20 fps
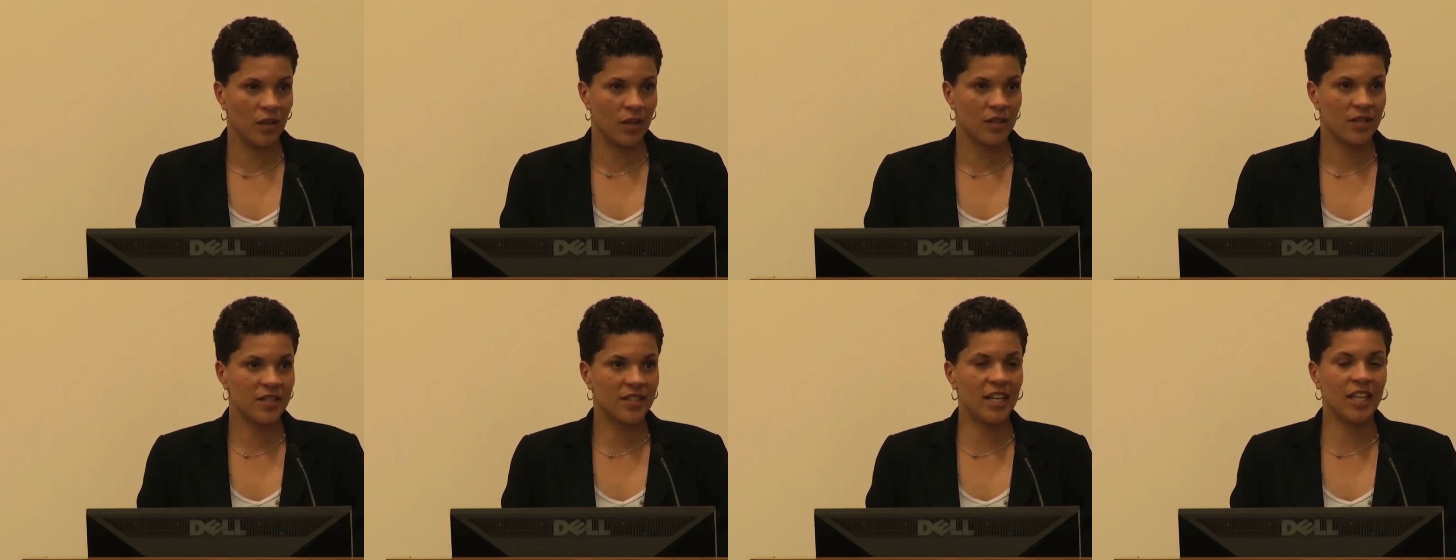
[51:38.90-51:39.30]

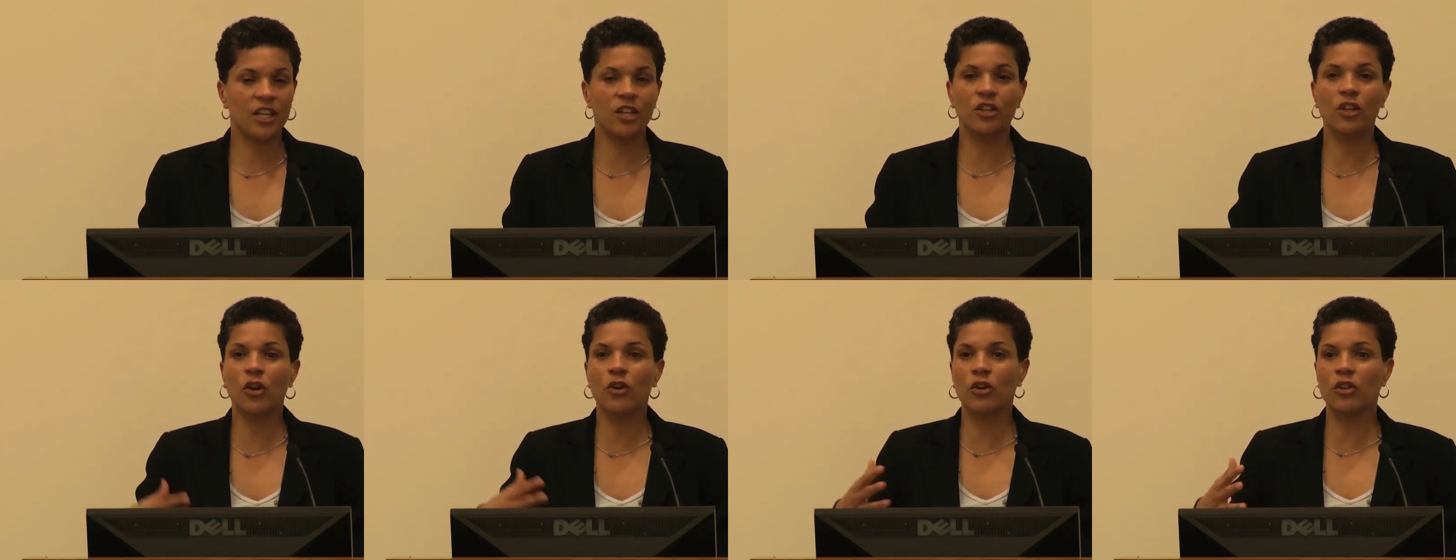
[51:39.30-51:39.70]
State
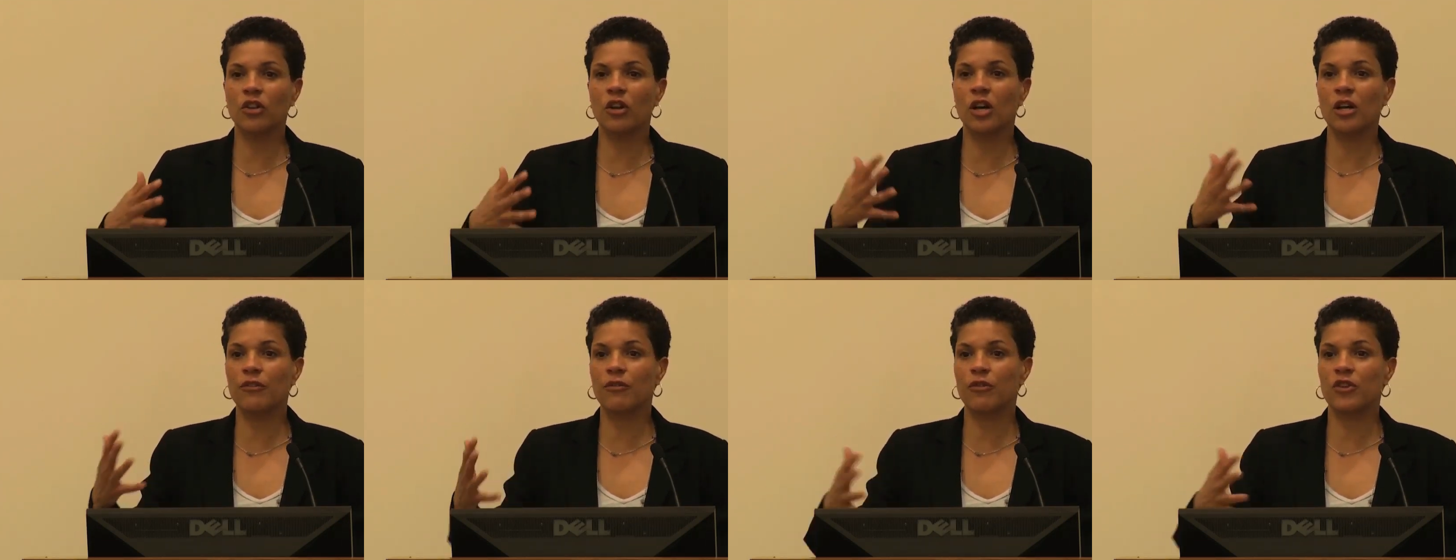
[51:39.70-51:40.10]
and local
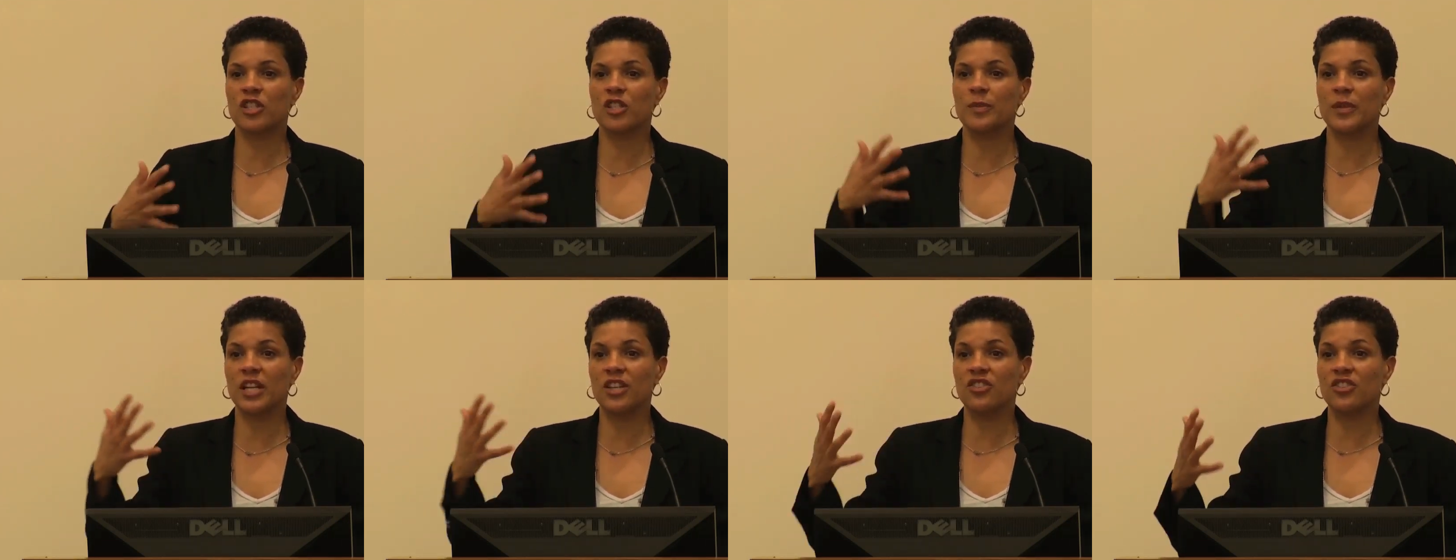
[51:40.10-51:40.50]
law
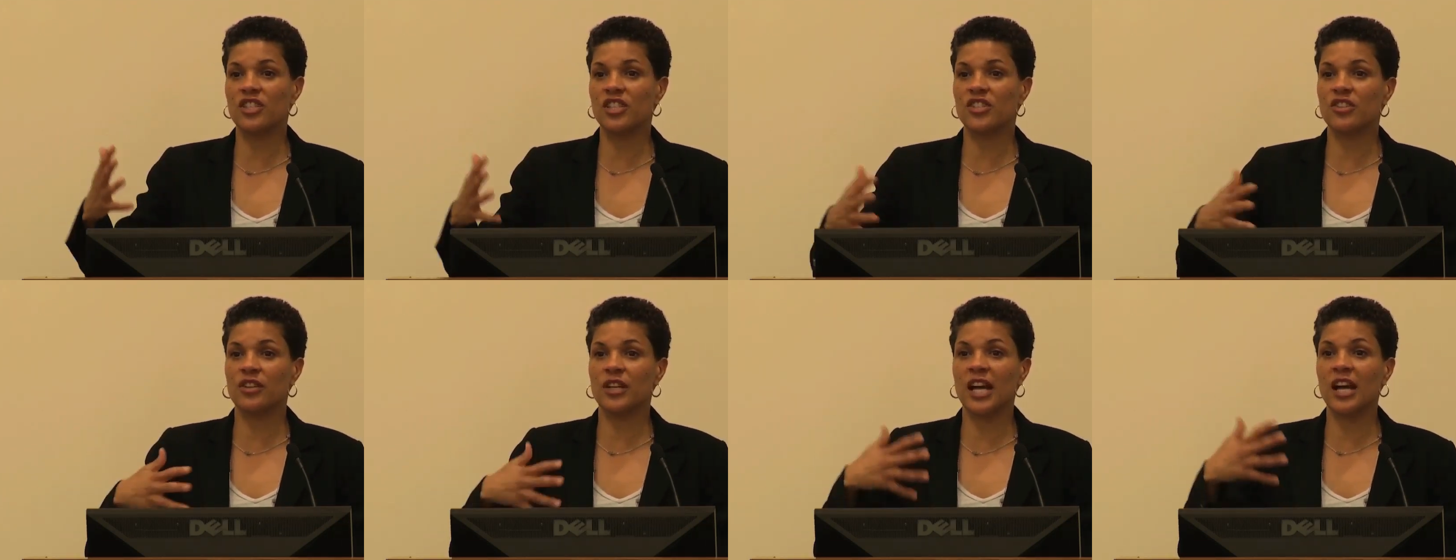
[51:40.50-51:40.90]
enforcement
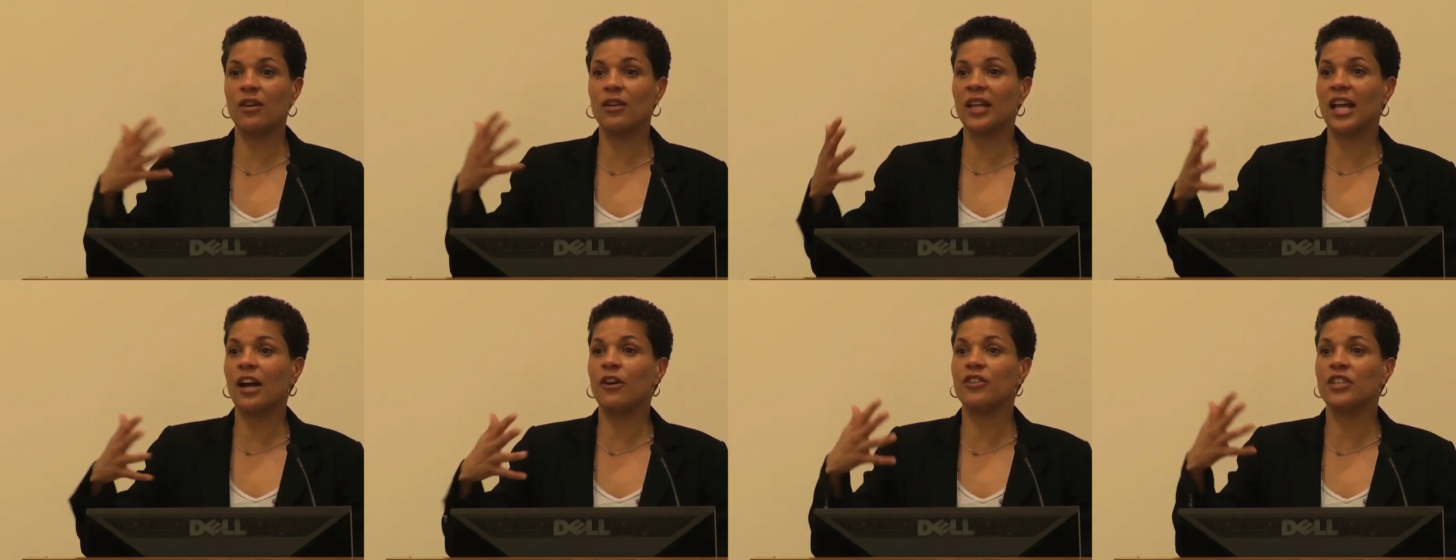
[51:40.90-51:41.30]
agencies are
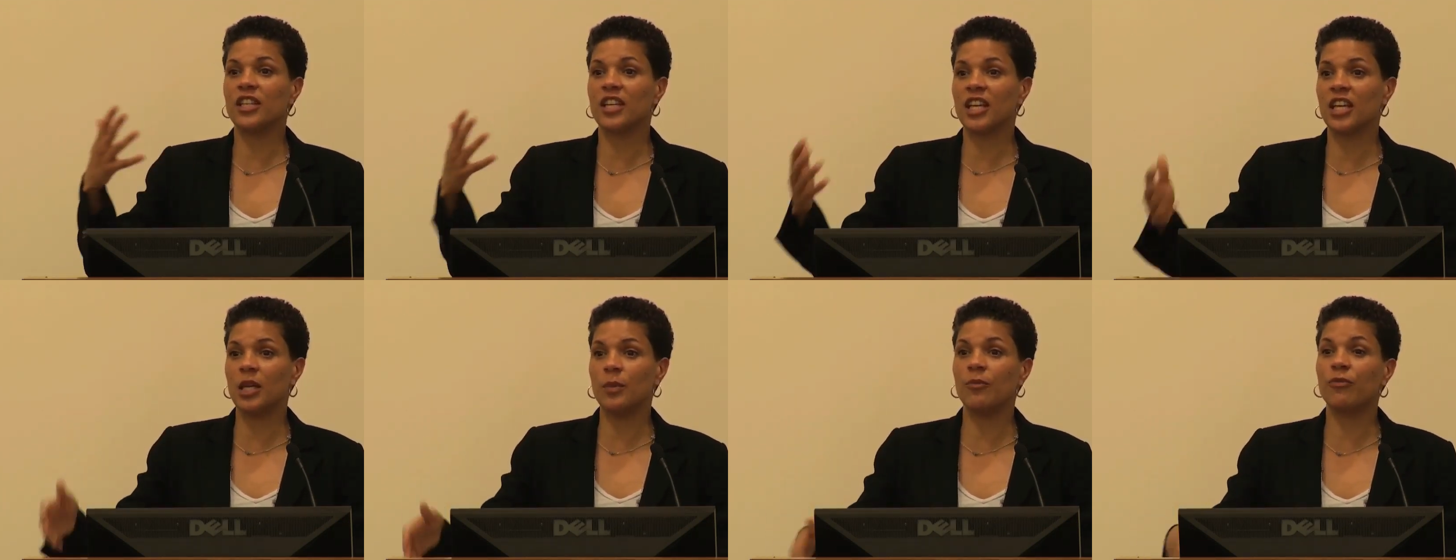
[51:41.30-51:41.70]
now allowed to
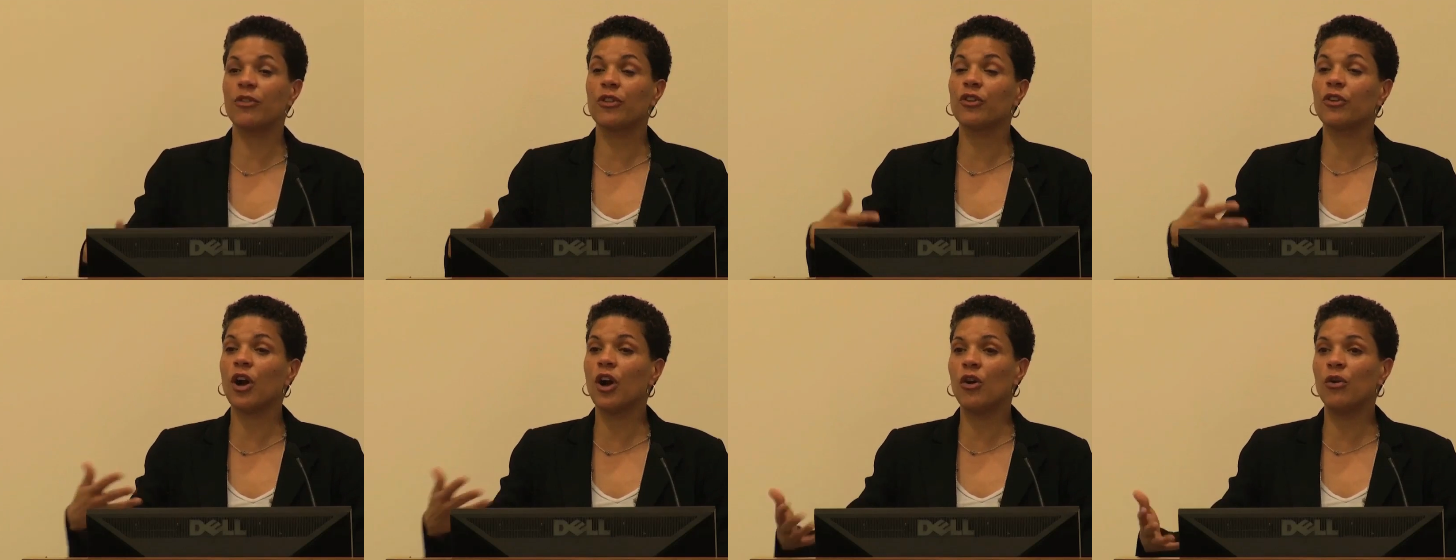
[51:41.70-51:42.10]
keep for
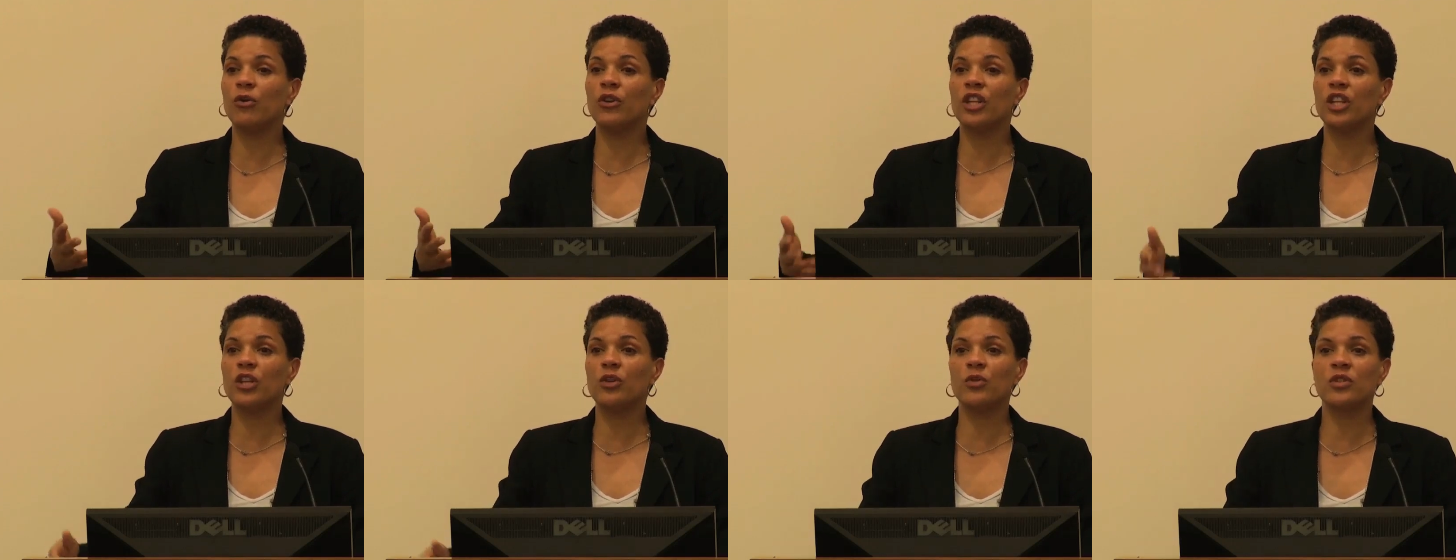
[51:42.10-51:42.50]
their
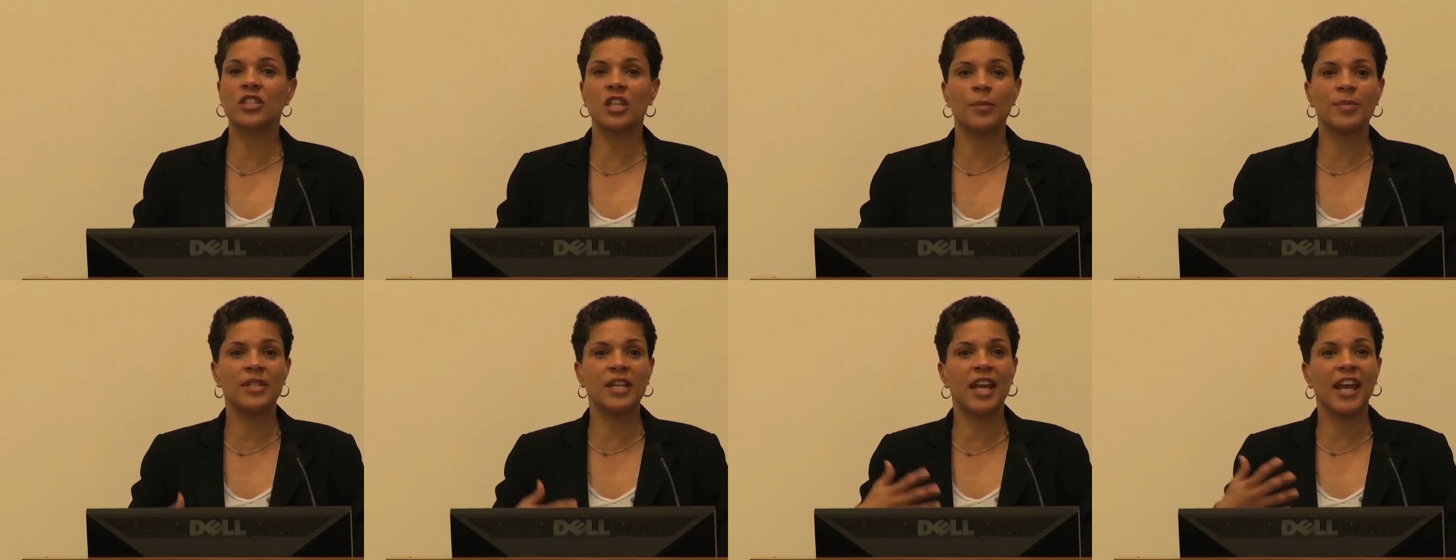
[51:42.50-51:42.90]
own use
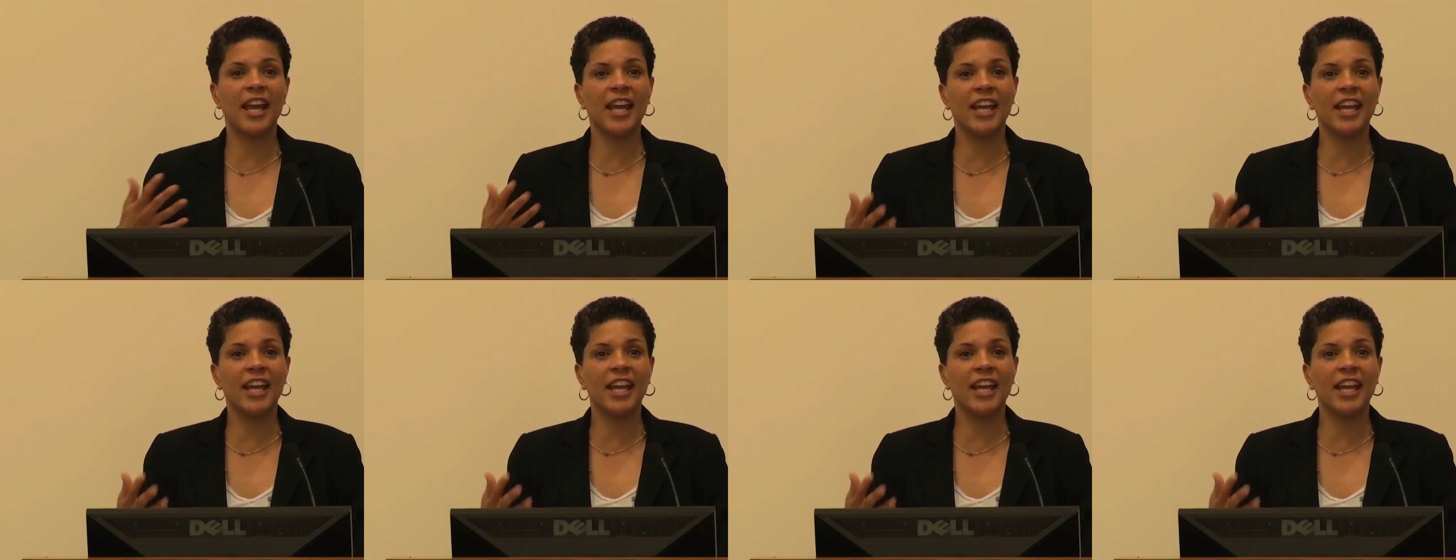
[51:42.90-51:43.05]
up to